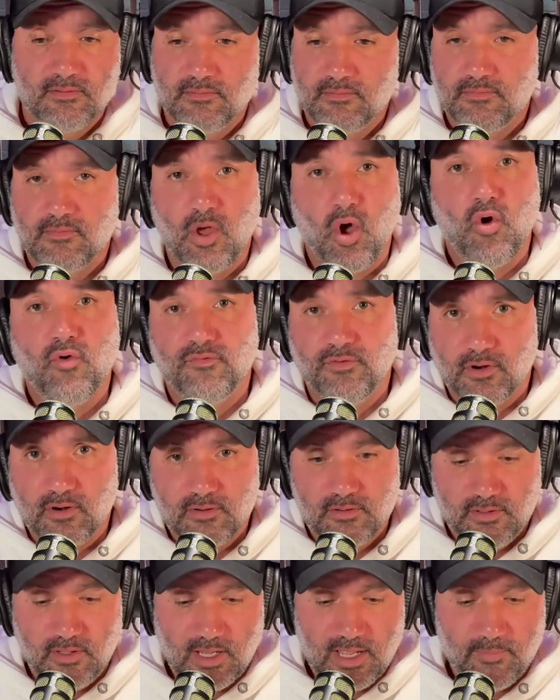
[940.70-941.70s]
over.
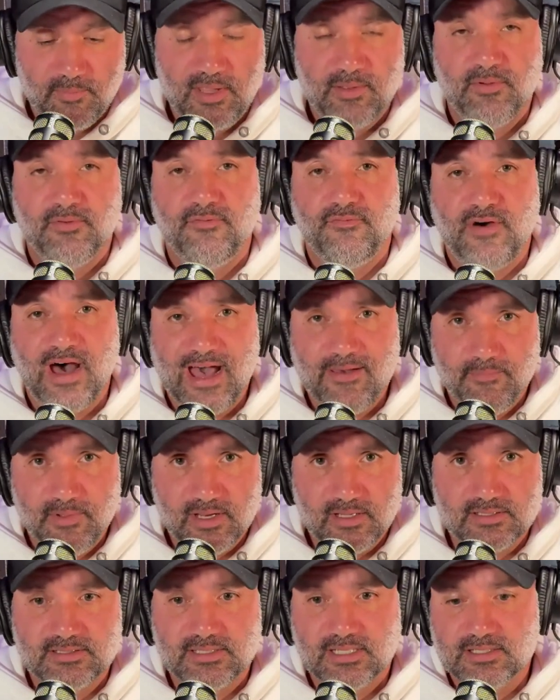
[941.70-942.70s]
You got people 5
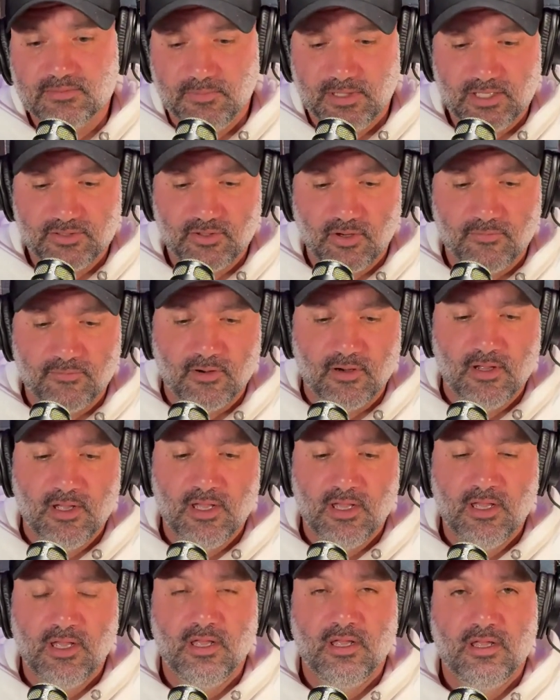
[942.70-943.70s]
minutes, 6 minutes over.
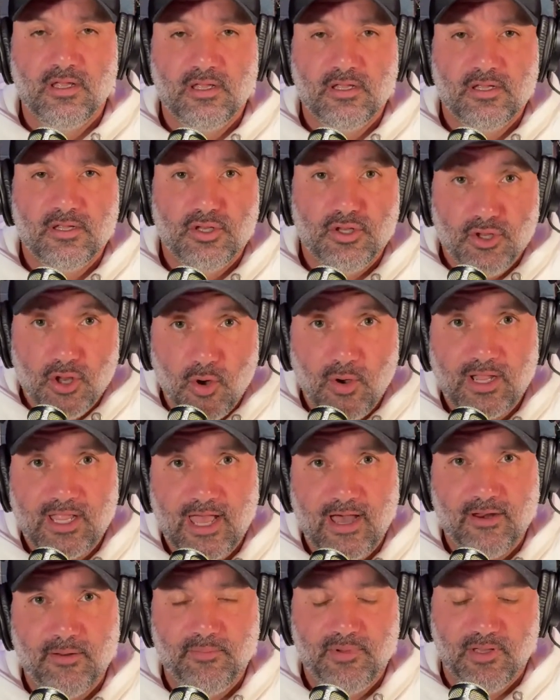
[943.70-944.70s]
No
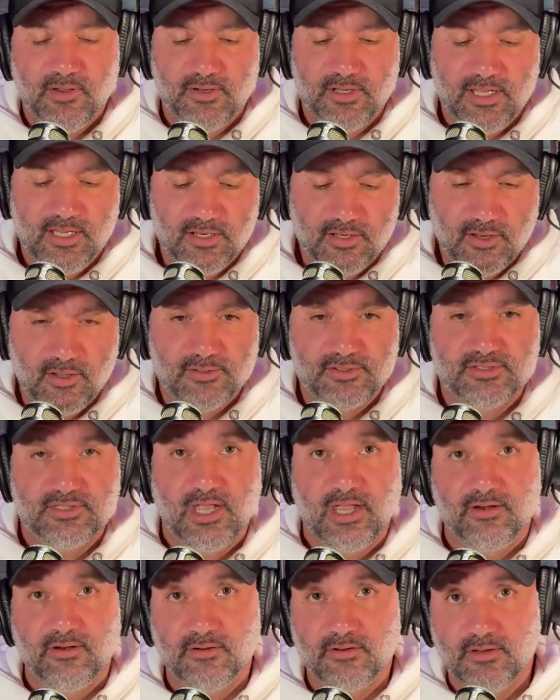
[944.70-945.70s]
accountability, no
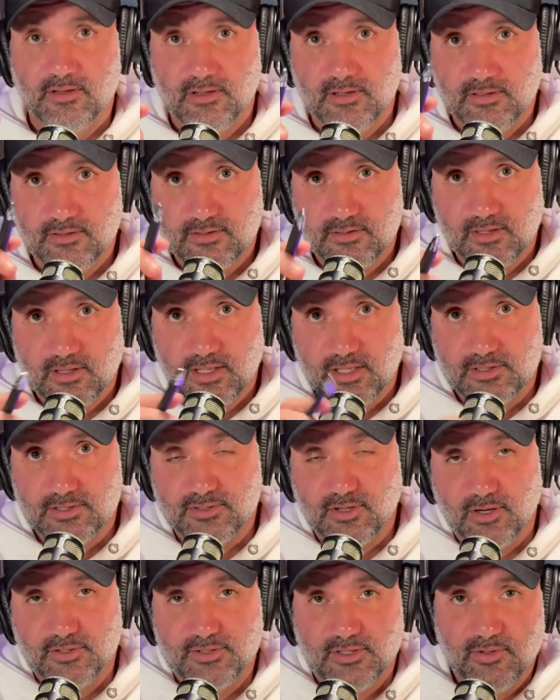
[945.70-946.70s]
standard. It
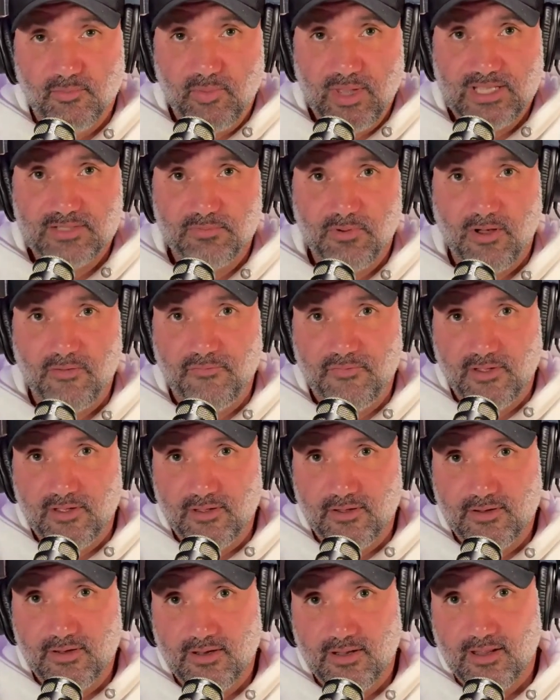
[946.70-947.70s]
starts on the baseball
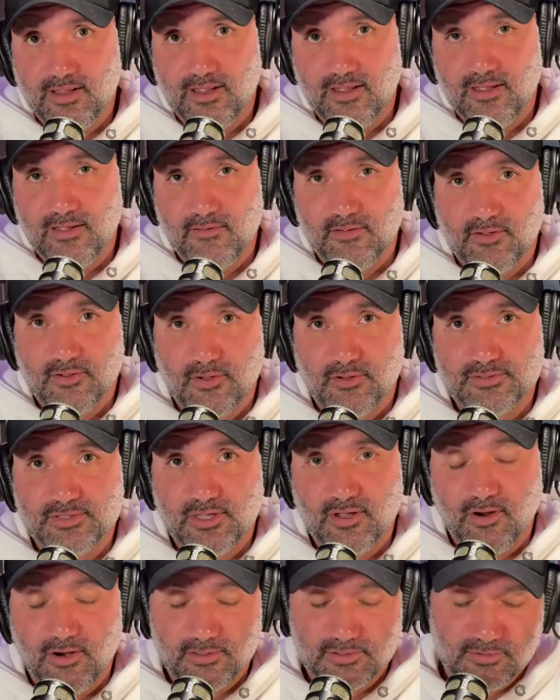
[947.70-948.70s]
field, goes to the
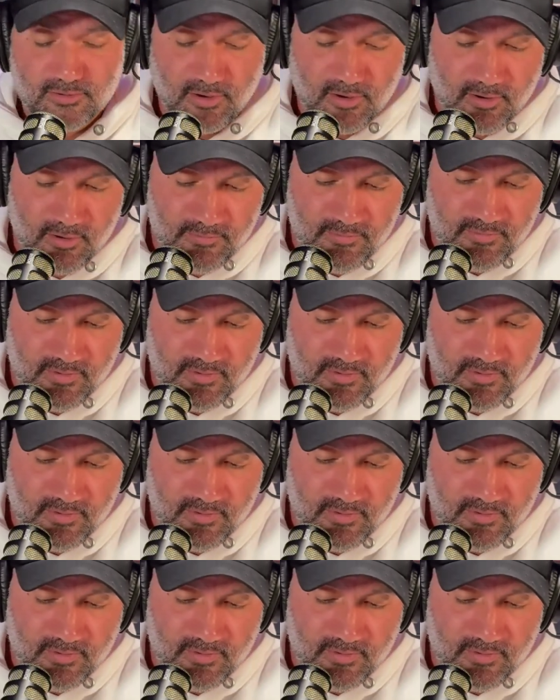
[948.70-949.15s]
Orange Grove,